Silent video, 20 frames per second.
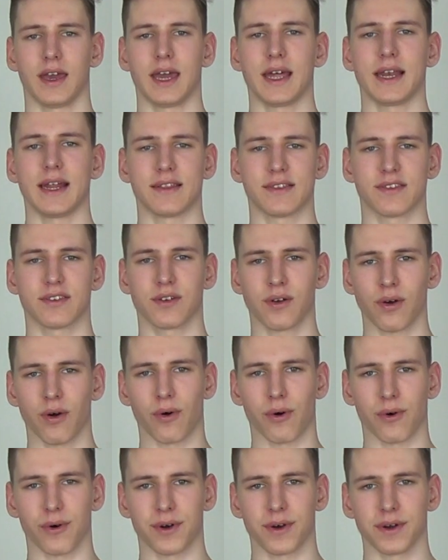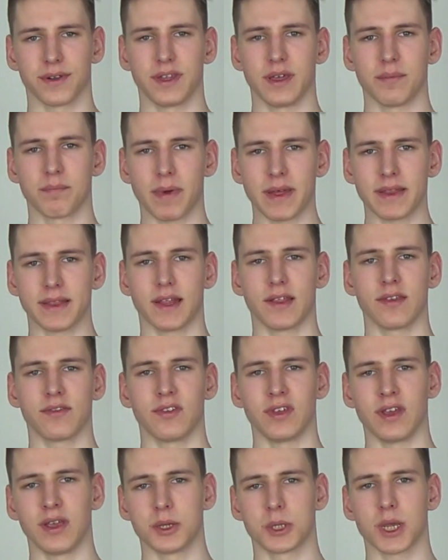In its core,
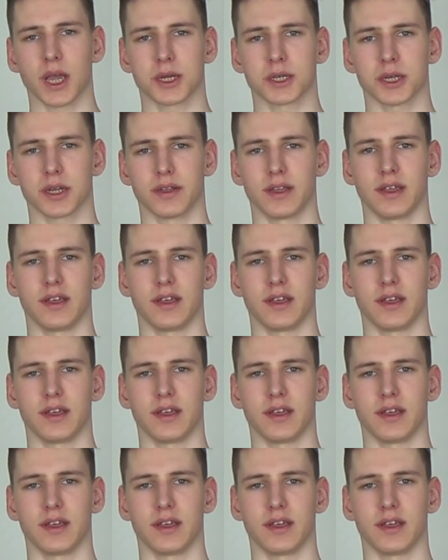dependency injection